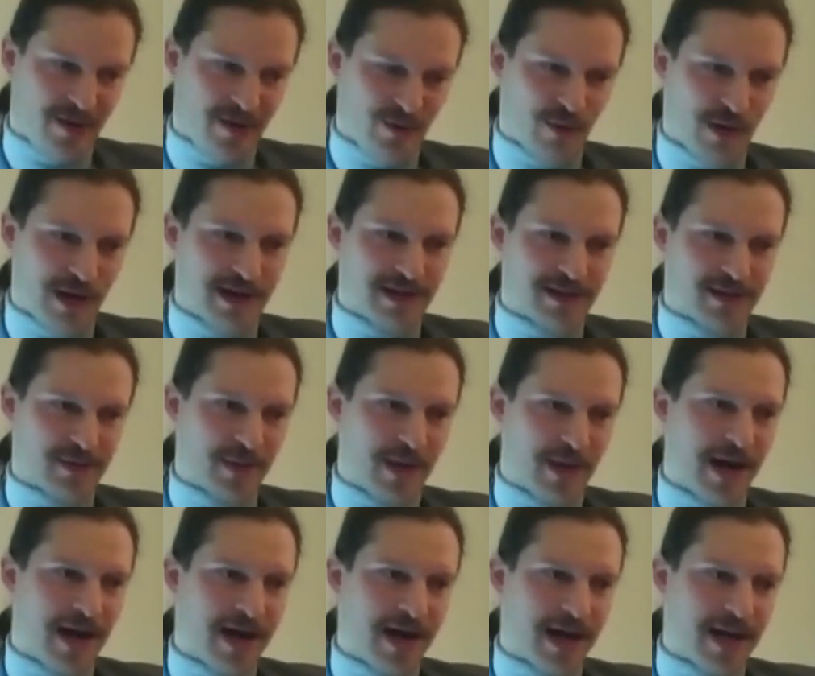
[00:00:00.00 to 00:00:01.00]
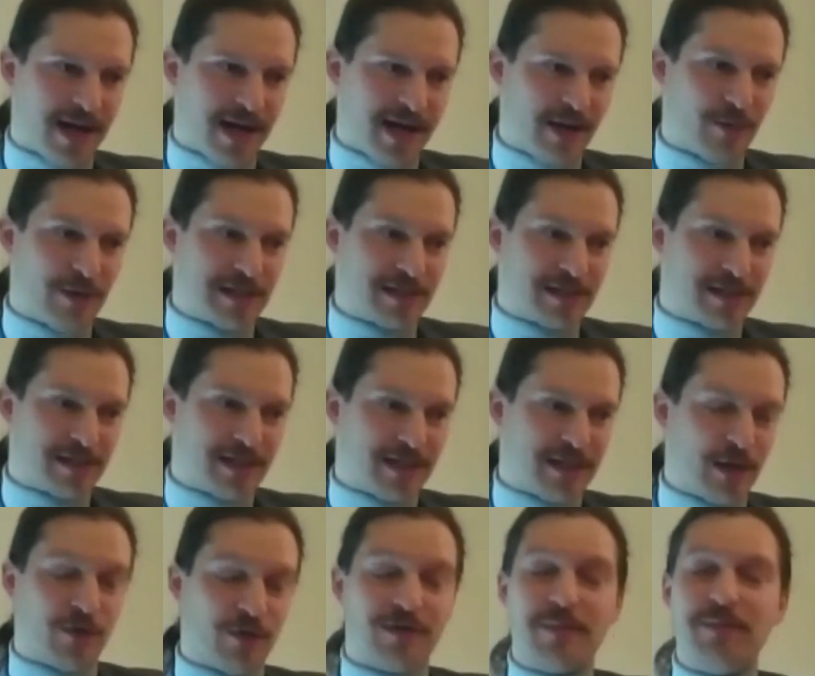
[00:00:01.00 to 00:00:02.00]
was it was
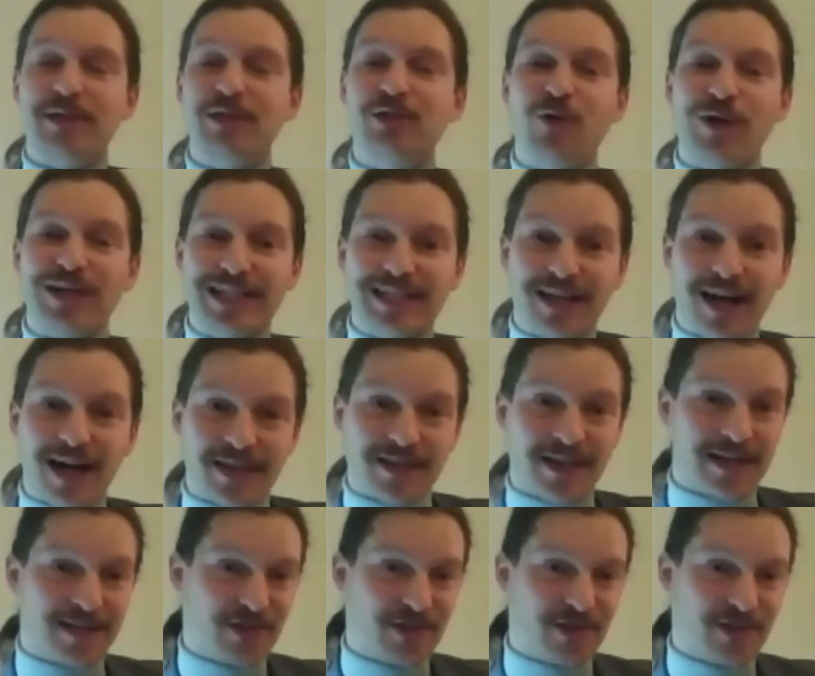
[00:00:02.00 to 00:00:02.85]
November 29th.